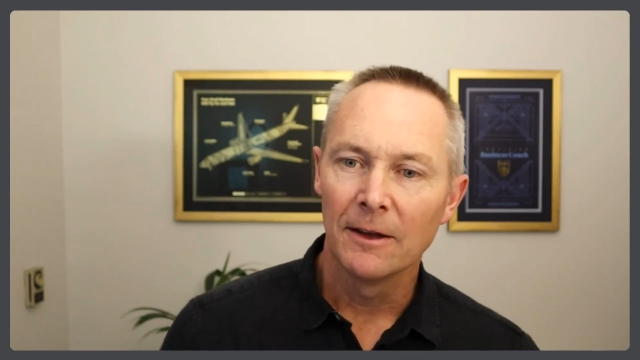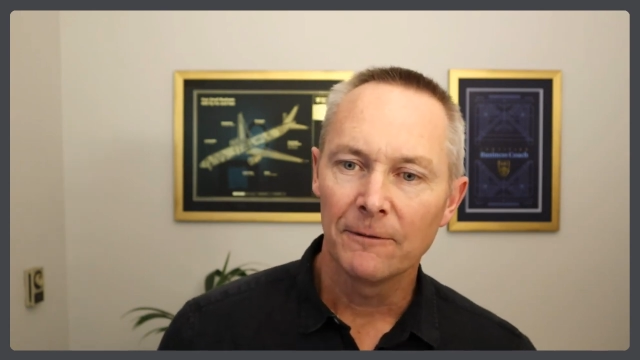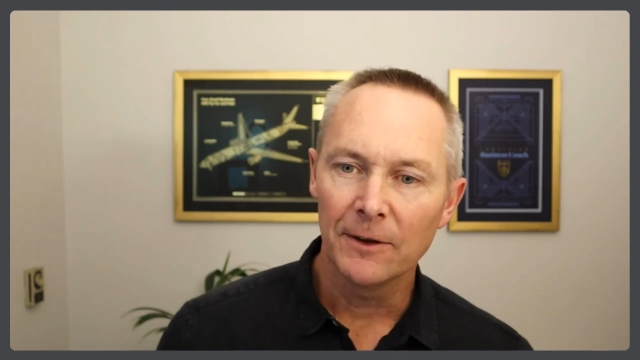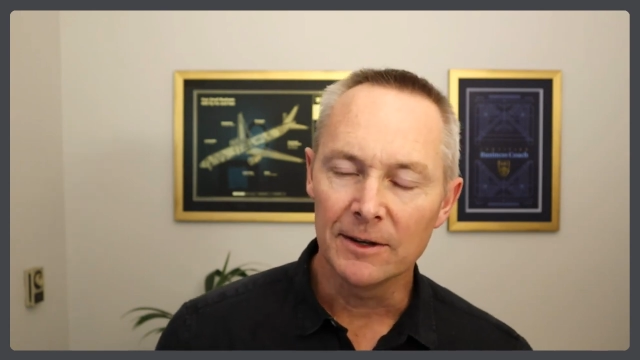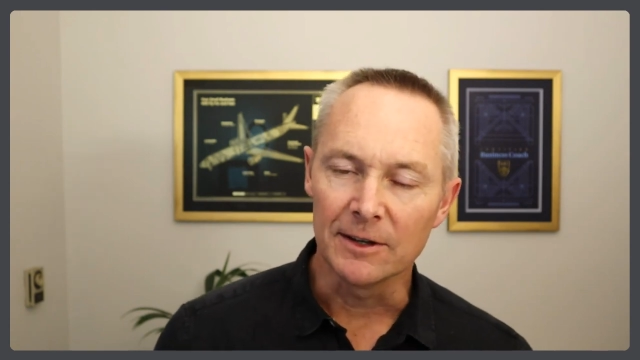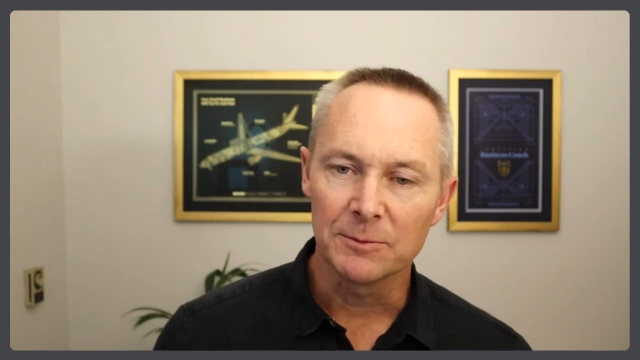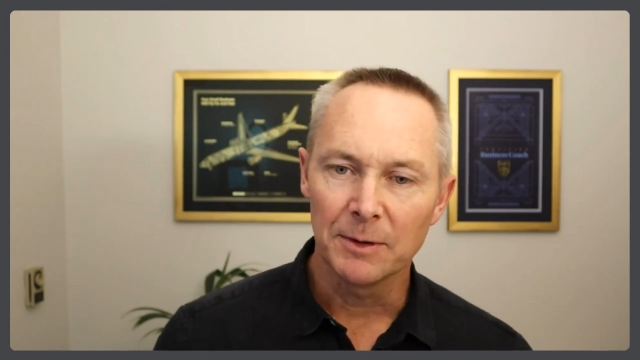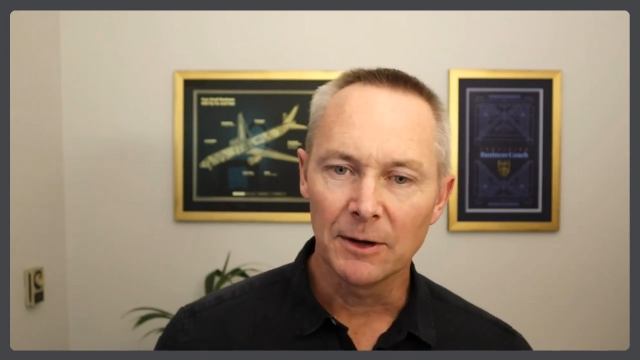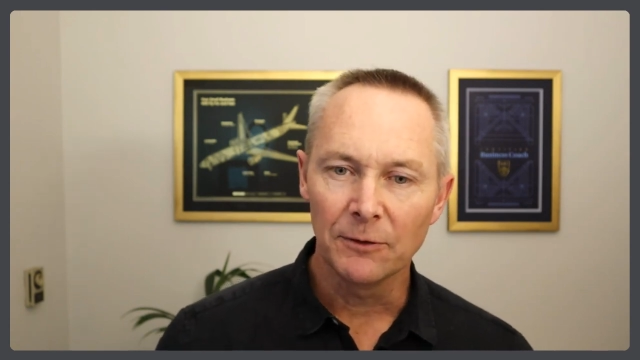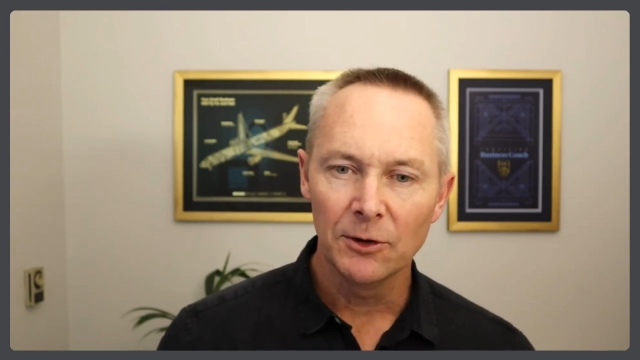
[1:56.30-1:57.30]
fitness.
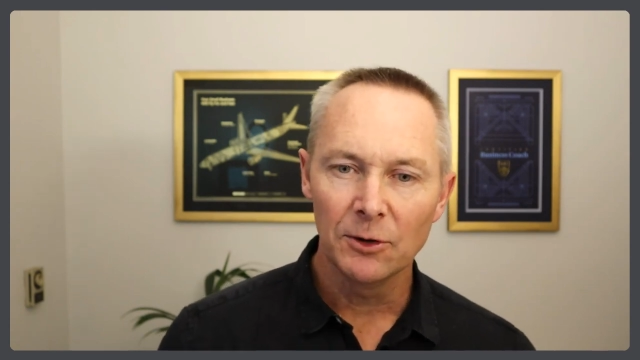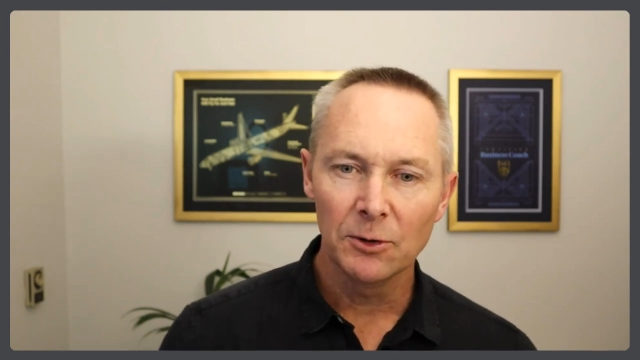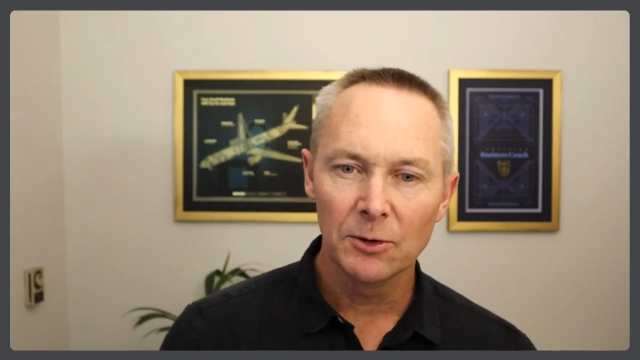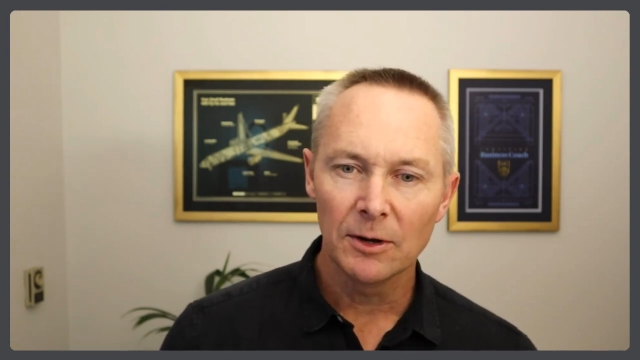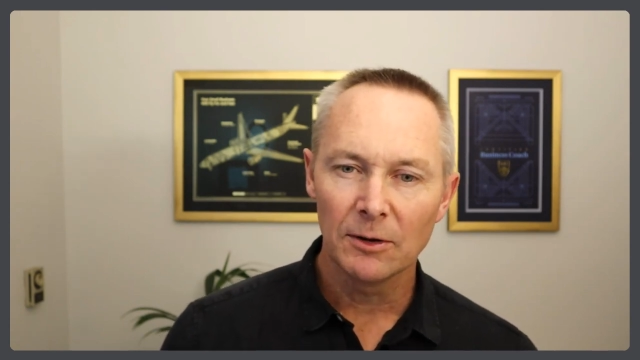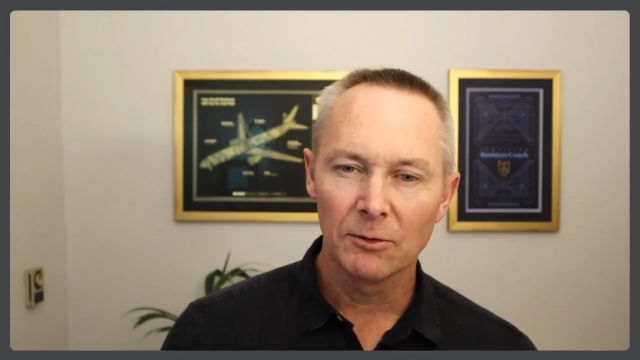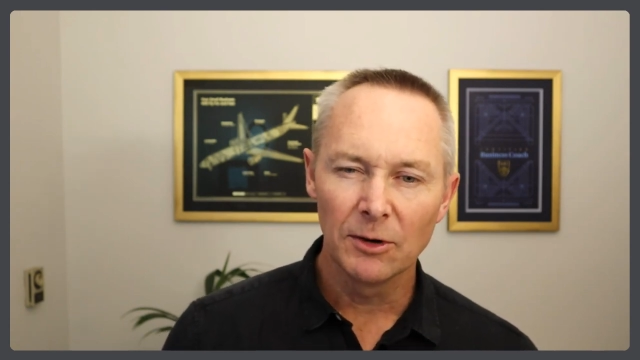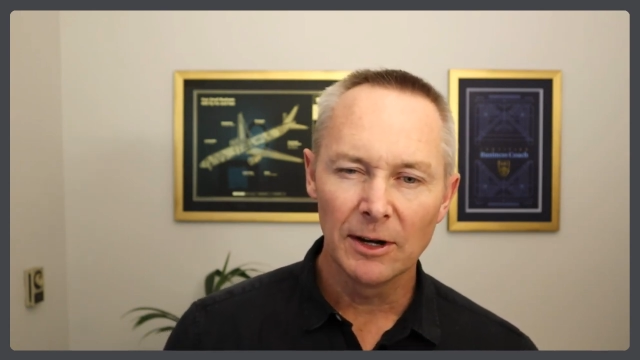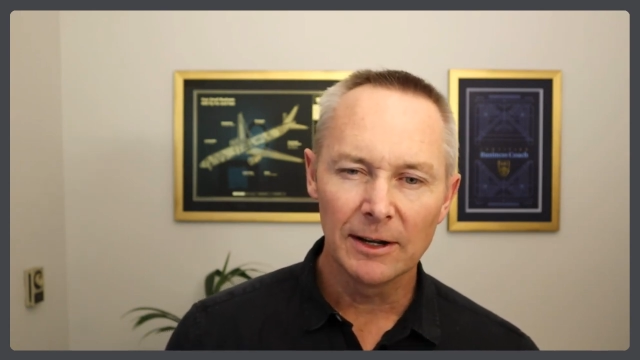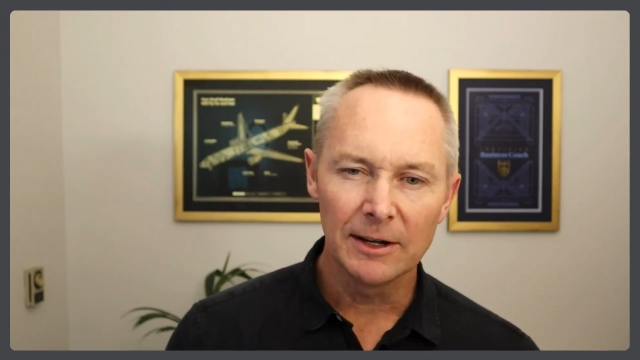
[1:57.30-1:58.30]
But if you
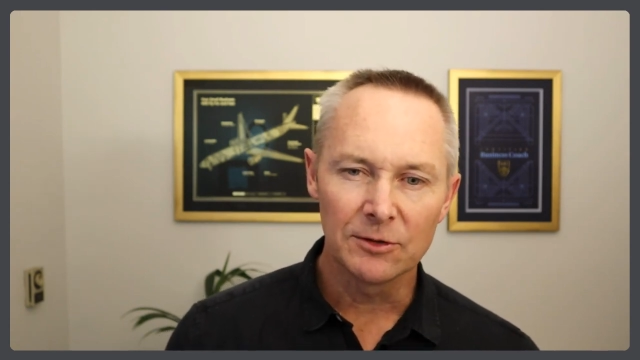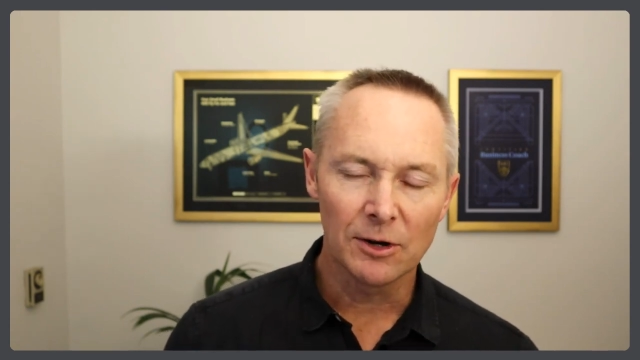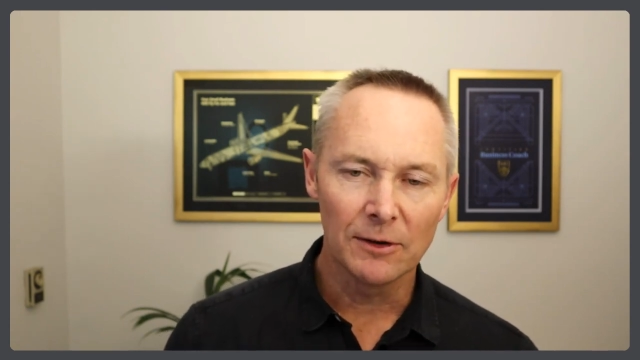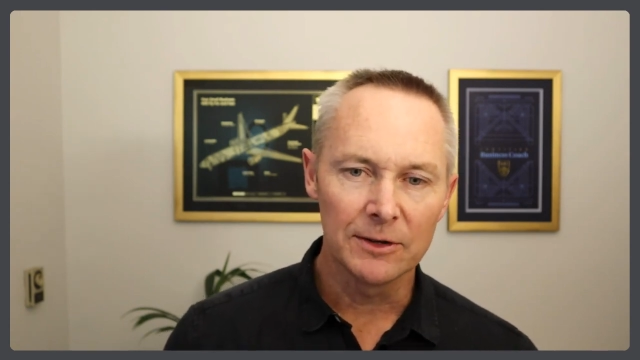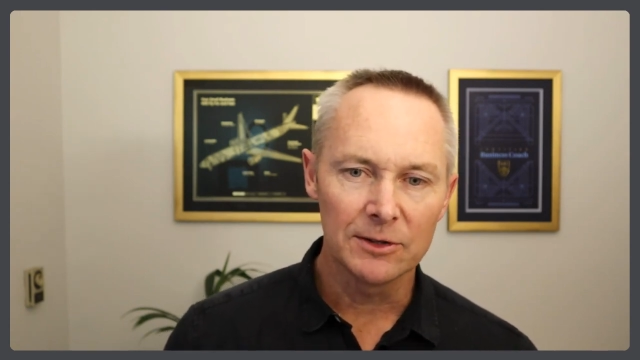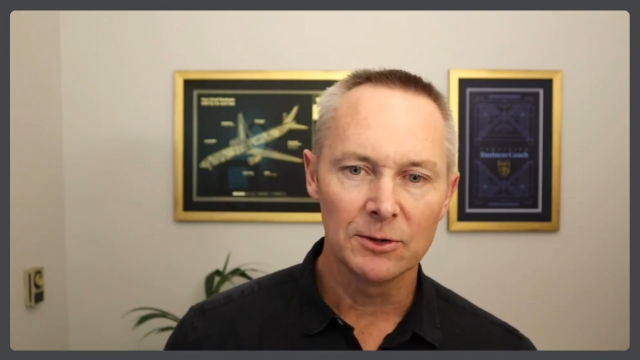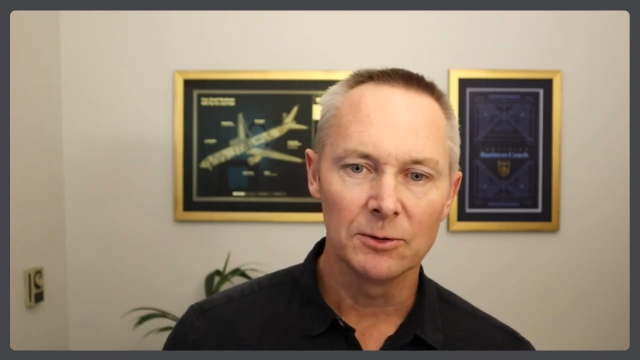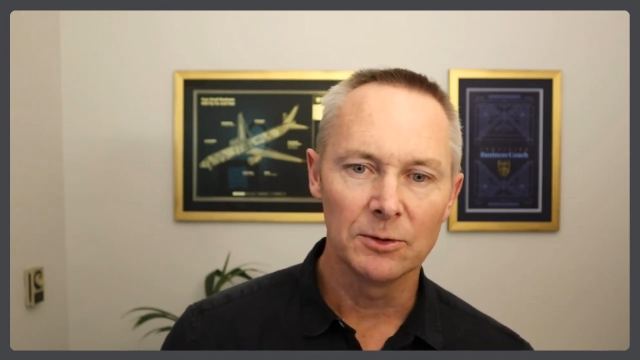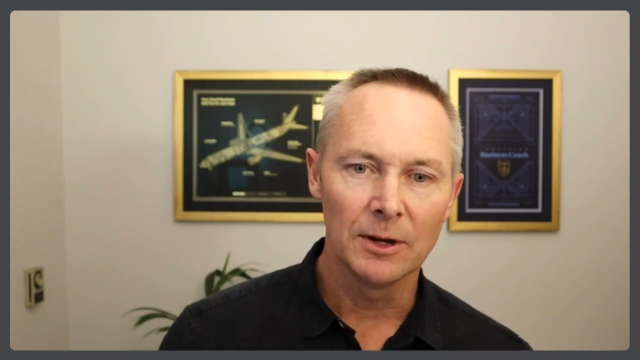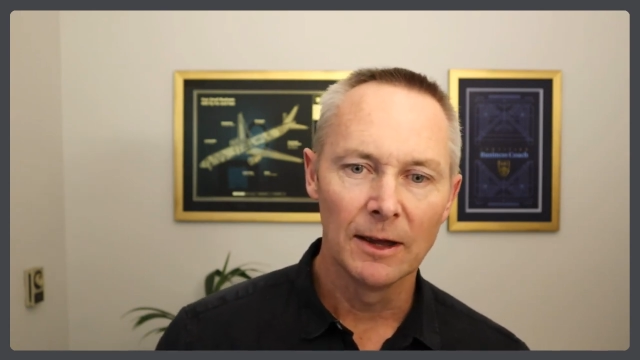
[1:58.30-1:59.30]
really drive
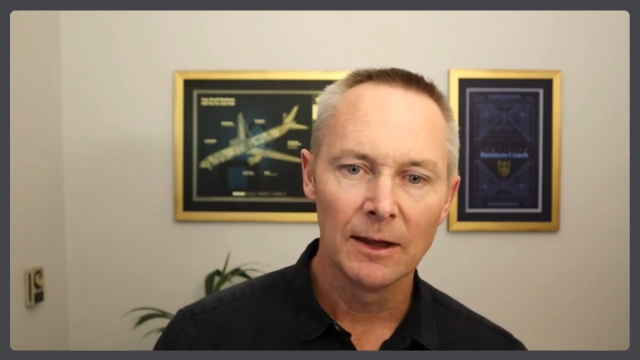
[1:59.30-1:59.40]
into